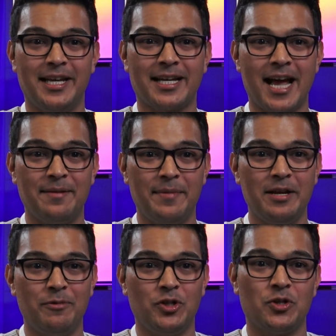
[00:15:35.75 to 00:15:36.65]
Academy,
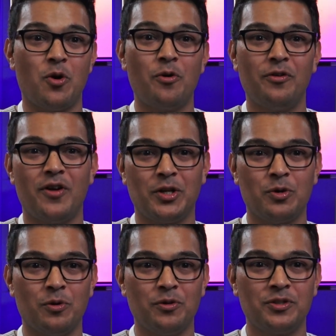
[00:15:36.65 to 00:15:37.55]
which is an online
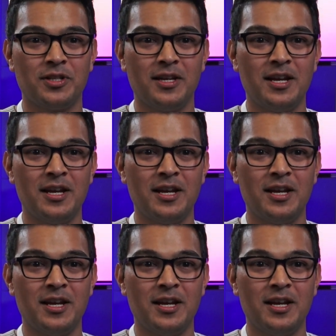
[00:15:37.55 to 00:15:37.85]
course